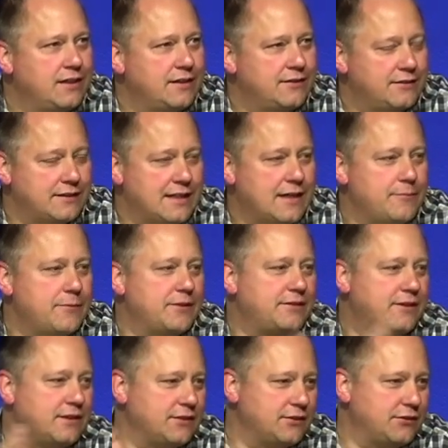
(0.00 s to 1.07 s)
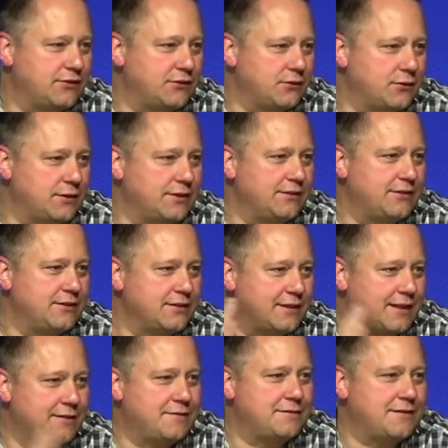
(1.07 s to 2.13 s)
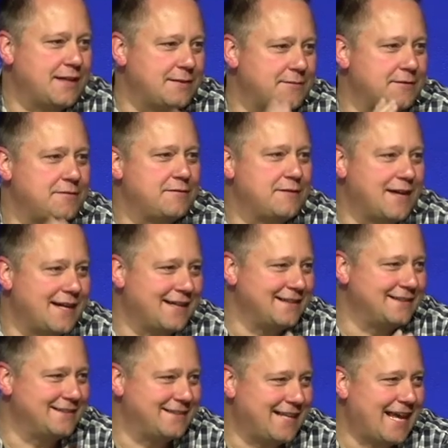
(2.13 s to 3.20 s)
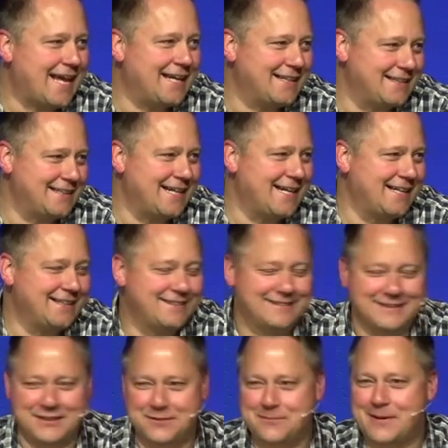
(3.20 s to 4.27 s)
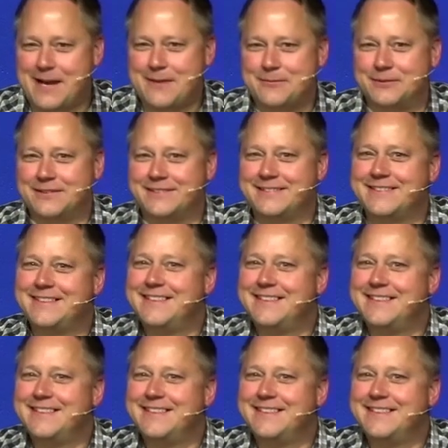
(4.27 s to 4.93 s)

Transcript: See, now I'm going to tell a little story so you have time to find Haggai in your Bibles.